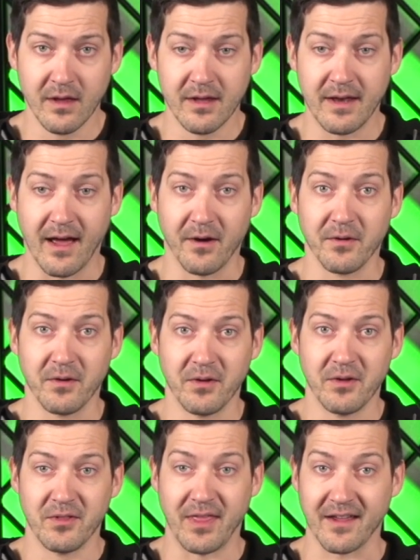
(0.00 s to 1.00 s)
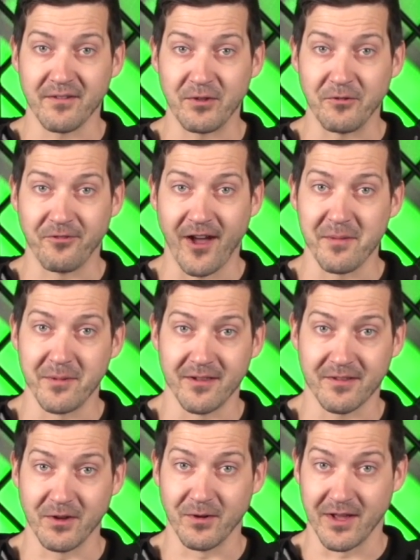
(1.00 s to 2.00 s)
Now, that gives you 5
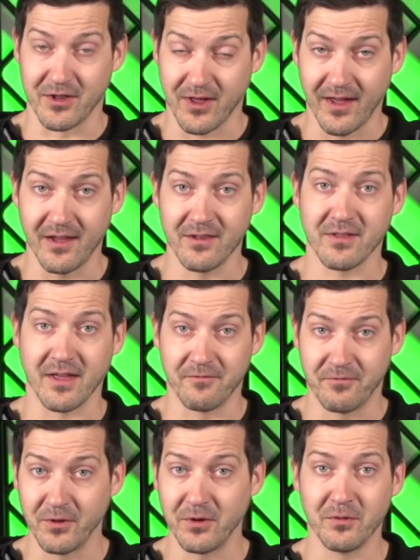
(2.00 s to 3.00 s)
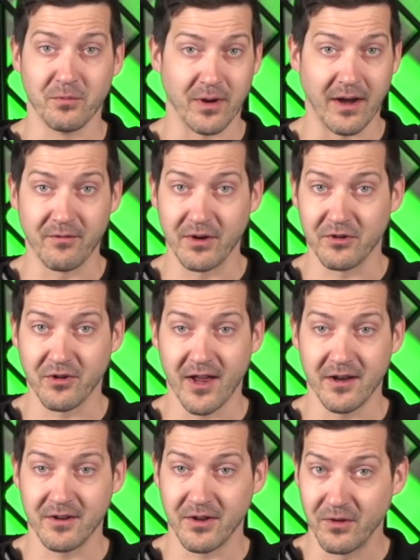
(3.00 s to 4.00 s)
minutes to go get changed, get food, whatever you're trying
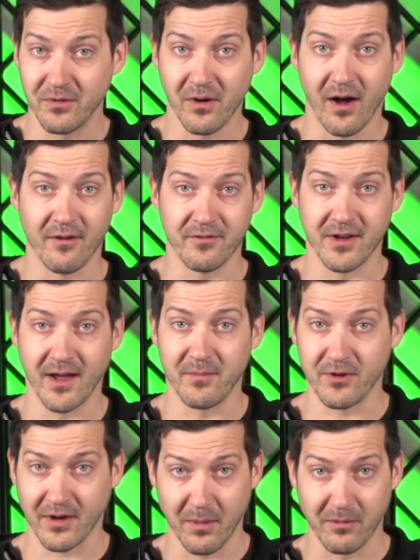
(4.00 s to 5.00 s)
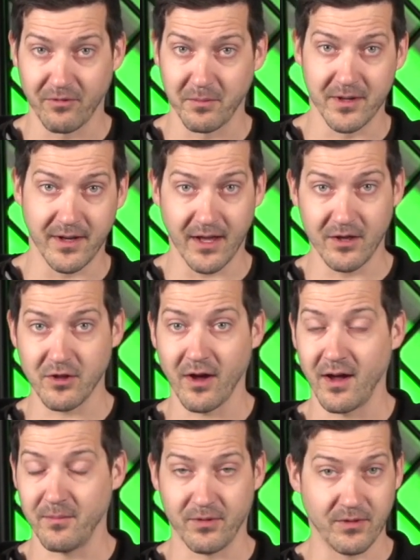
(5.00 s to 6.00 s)
to do. Oftentimes you're coming from a day
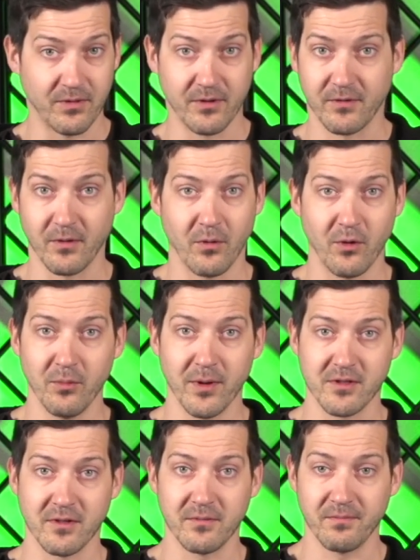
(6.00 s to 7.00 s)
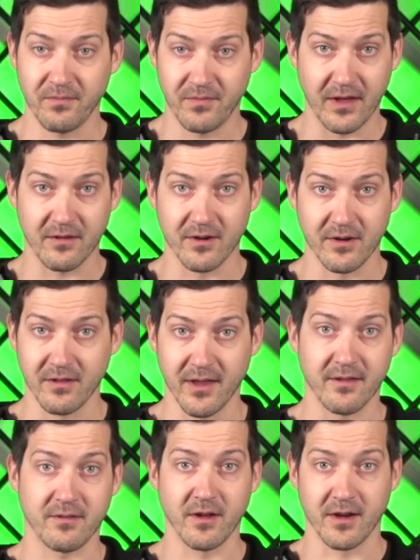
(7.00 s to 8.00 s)
job, so there's a whole bunch of things on your
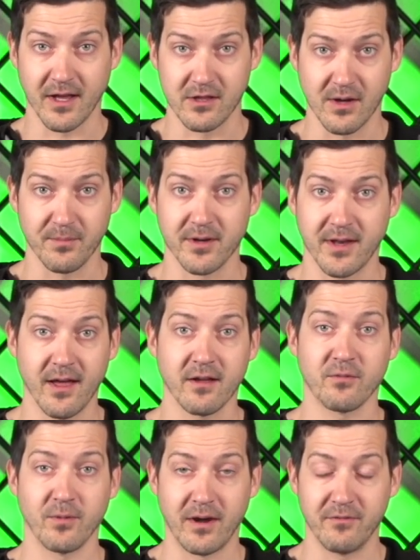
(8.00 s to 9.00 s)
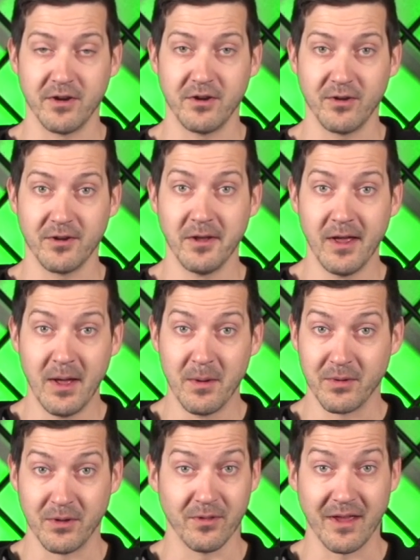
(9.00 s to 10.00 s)
list. You gotta catch up on text, whatever you're doing.
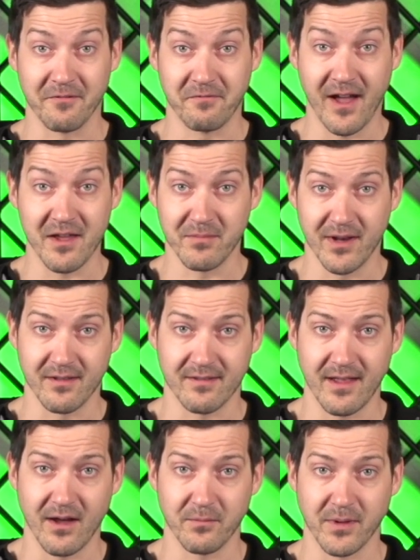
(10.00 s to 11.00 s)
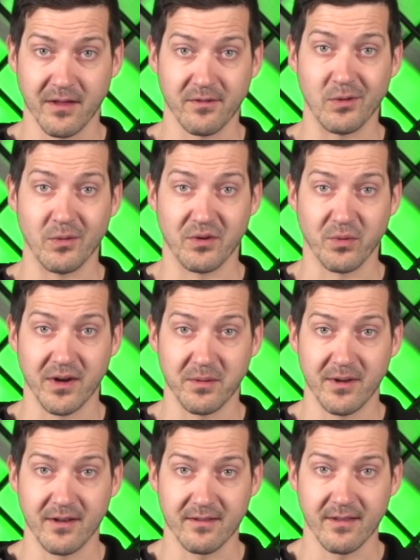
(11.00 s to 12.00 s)
But you only have 5 minutes now because you were 20
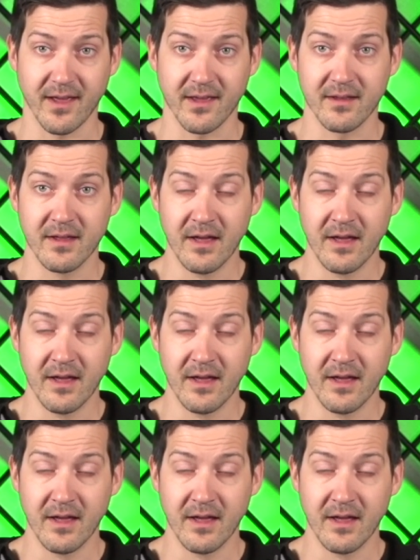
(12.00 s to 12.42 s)
minutes late.